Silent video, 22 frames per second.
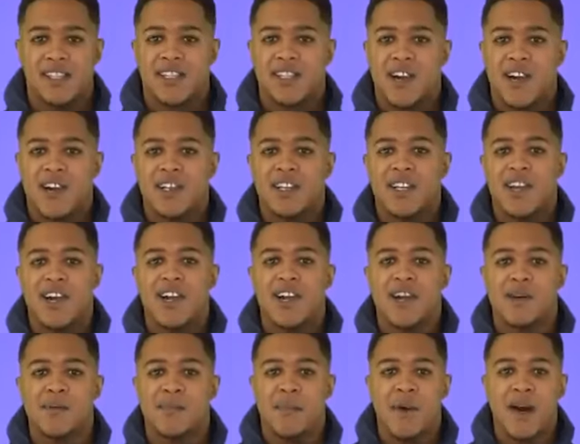He's currently
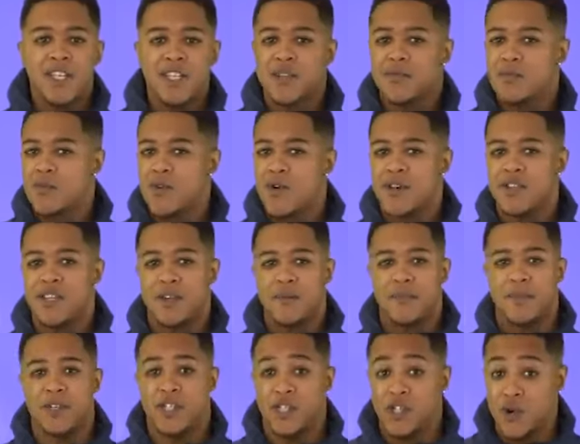earning much more than a
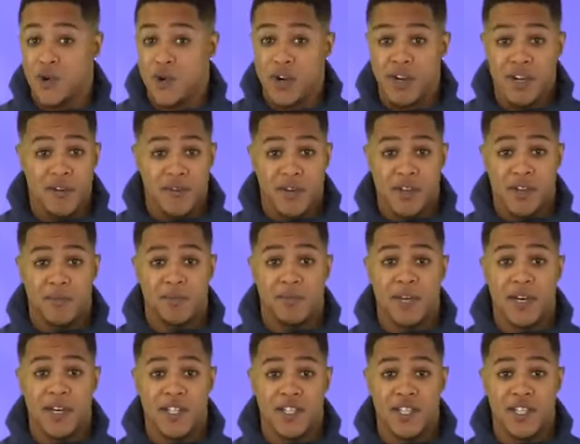majority of other
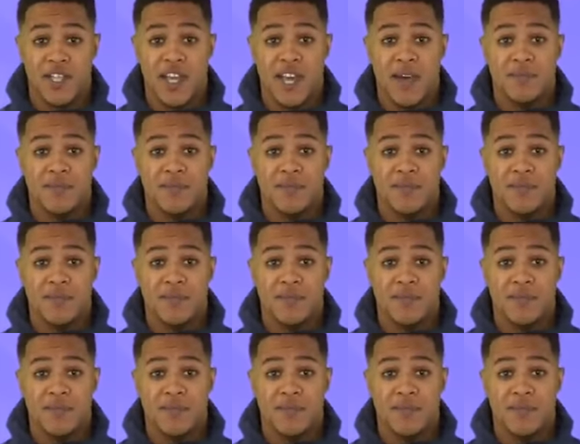players in the